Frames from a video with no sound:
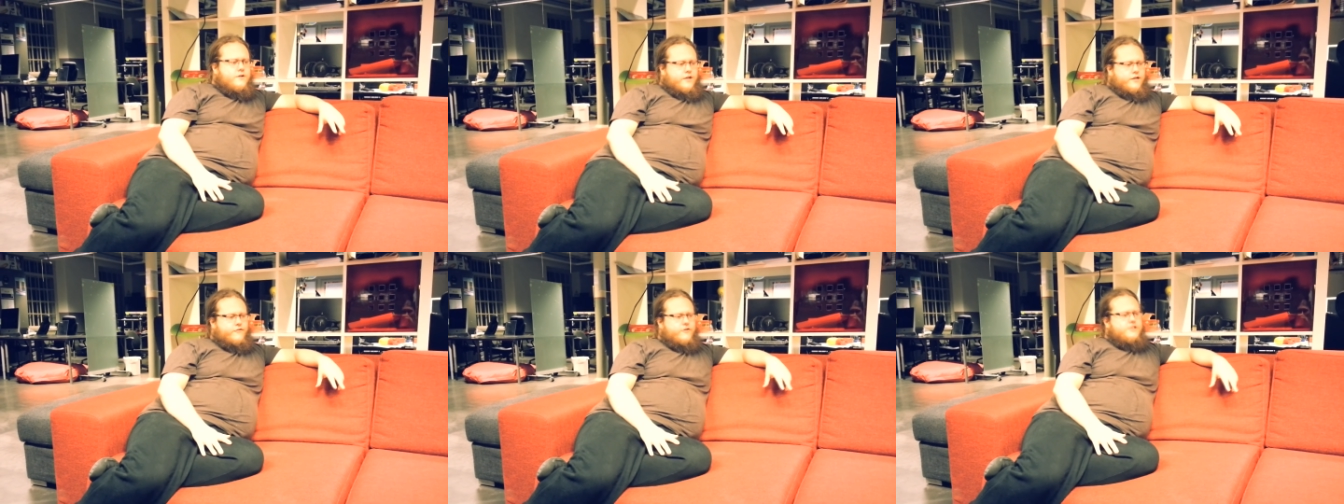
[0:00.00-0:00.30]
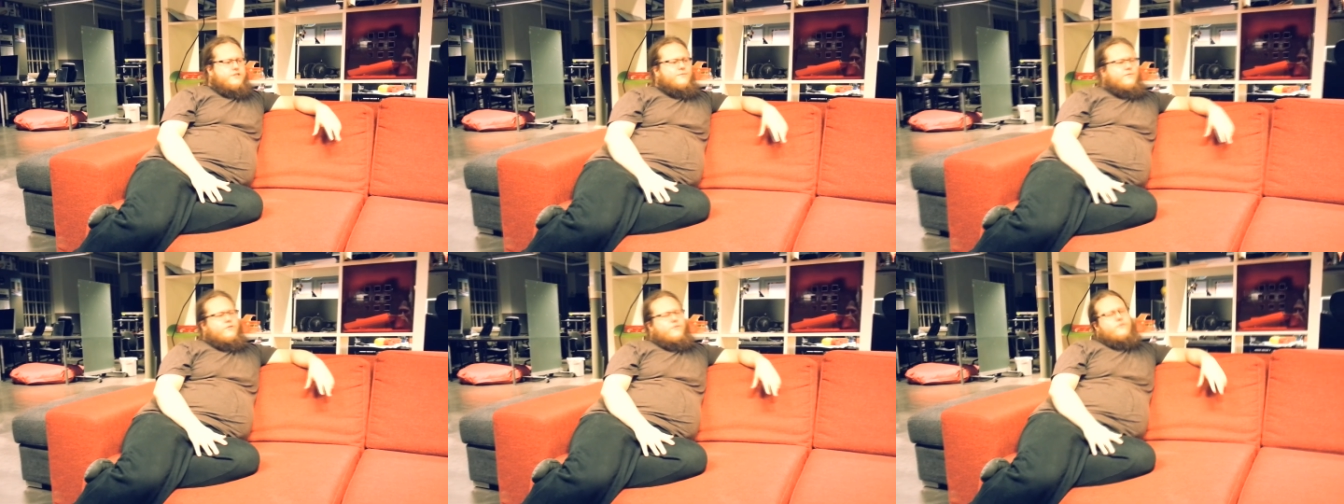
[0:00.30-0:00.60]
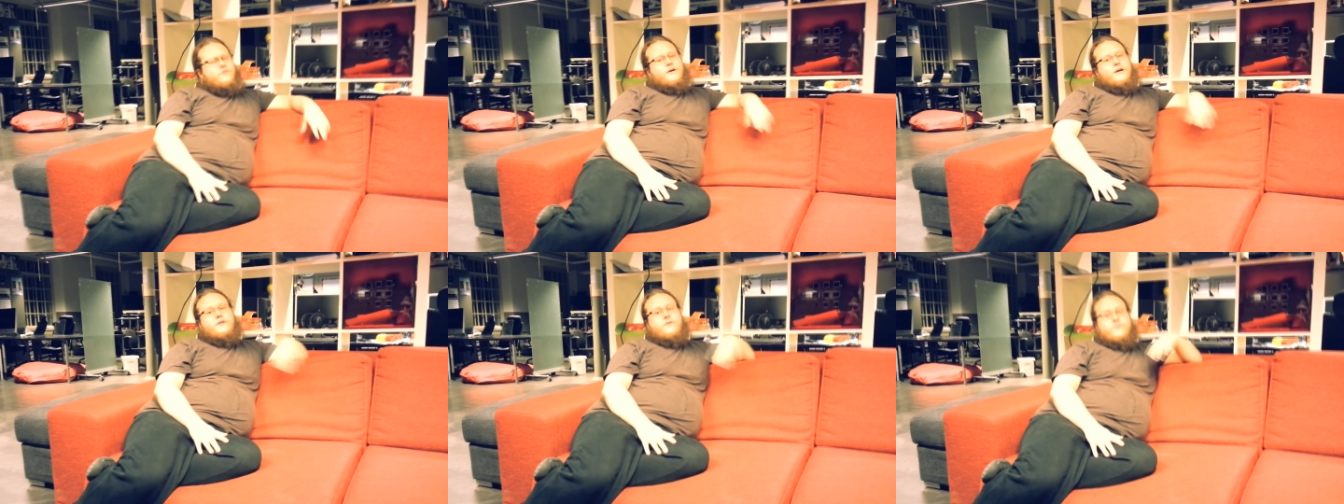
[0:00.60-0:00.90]
Like for example,
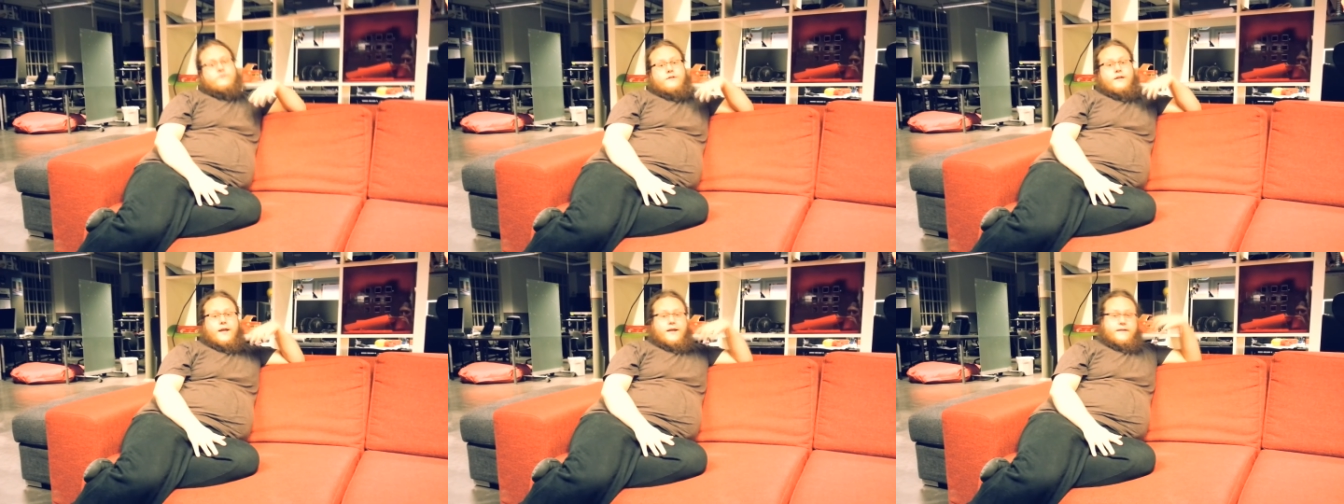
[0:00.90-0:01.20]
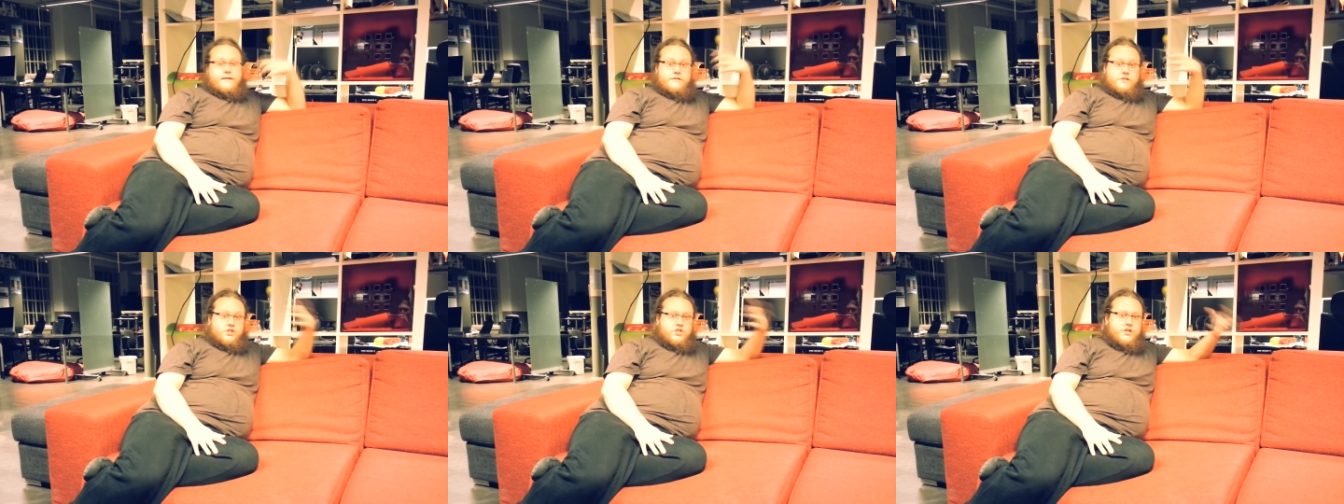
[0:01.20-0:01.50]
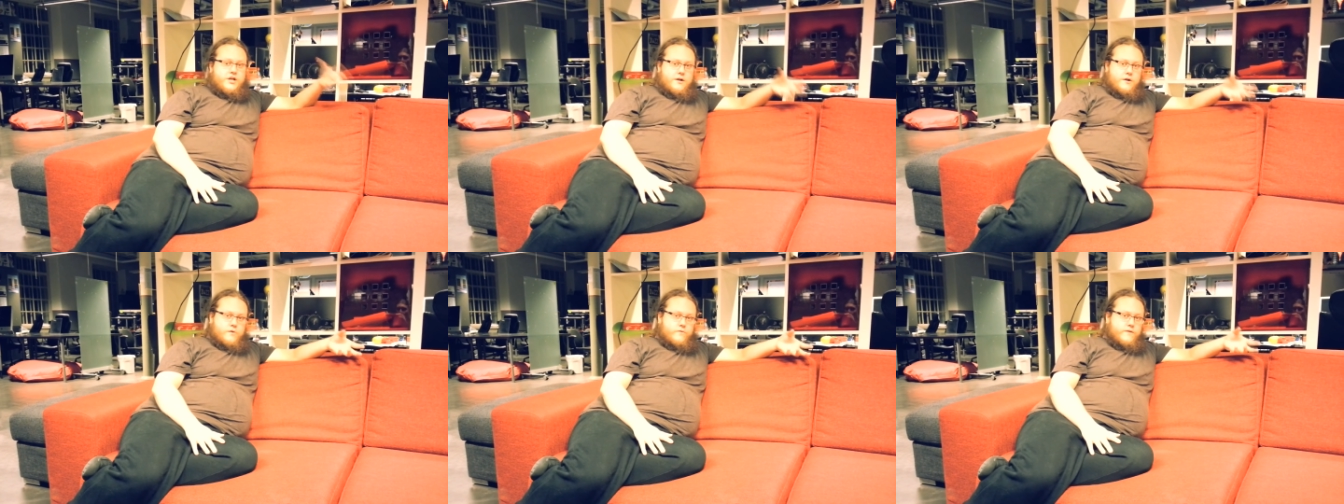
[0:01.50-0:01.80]
you know, I don't like that the
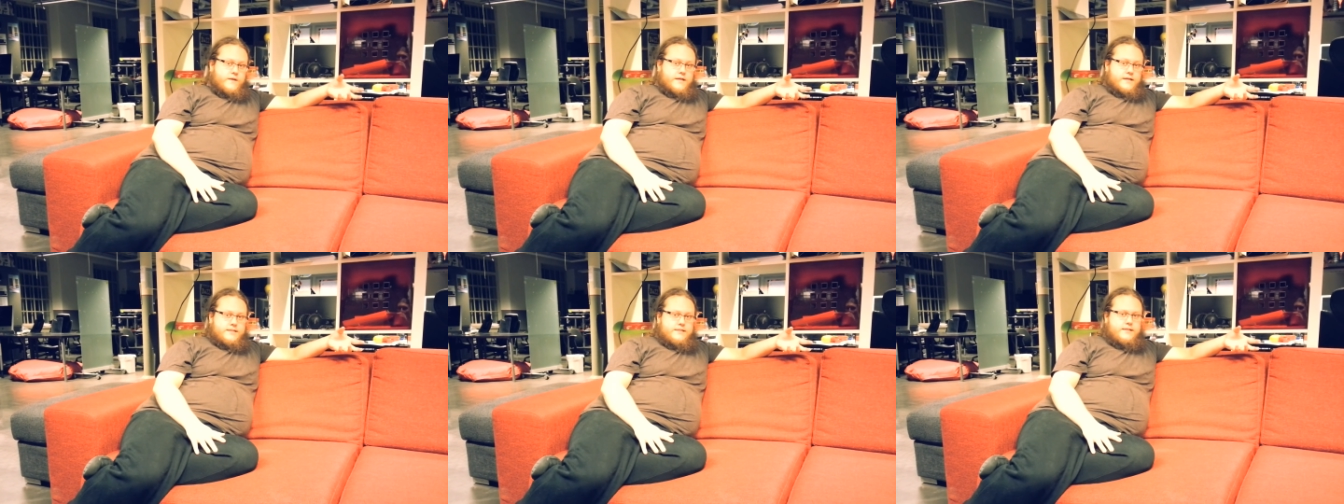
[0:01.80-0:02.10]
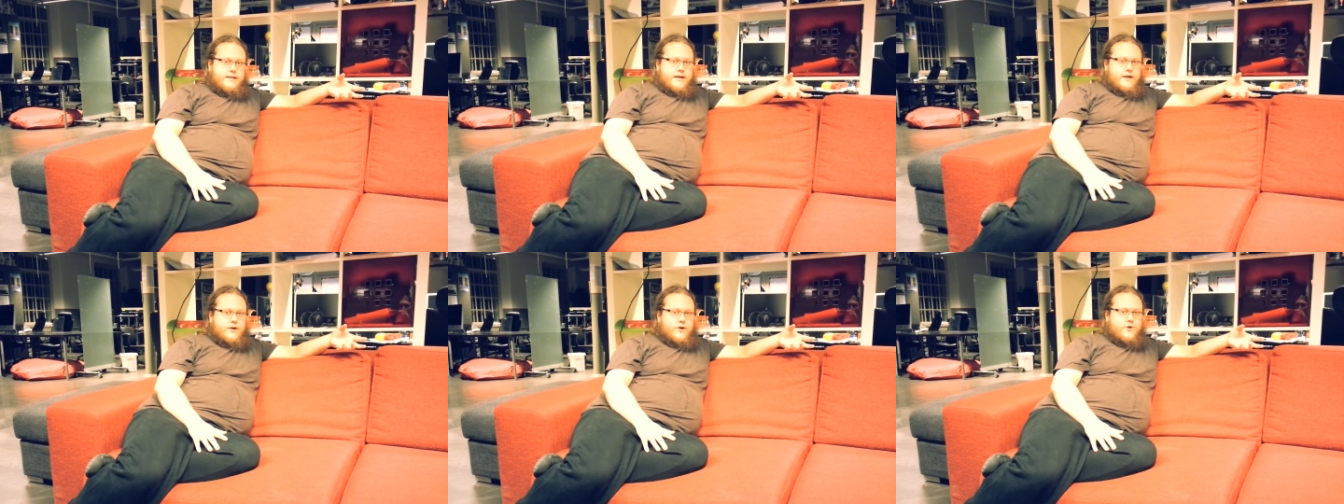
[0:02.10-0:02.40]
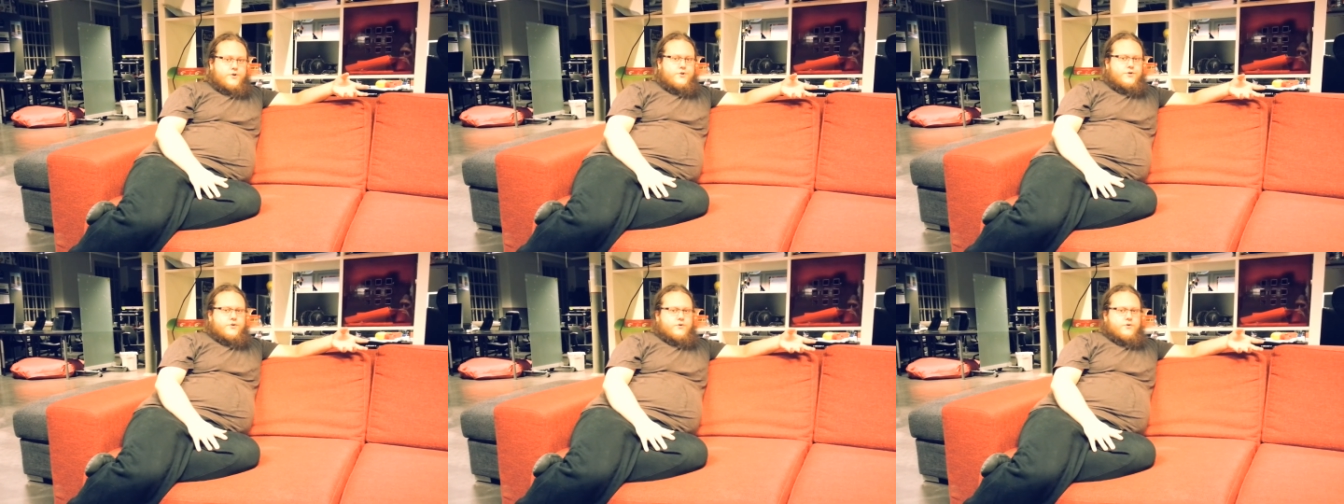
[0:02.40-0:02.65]
shadow thing is there.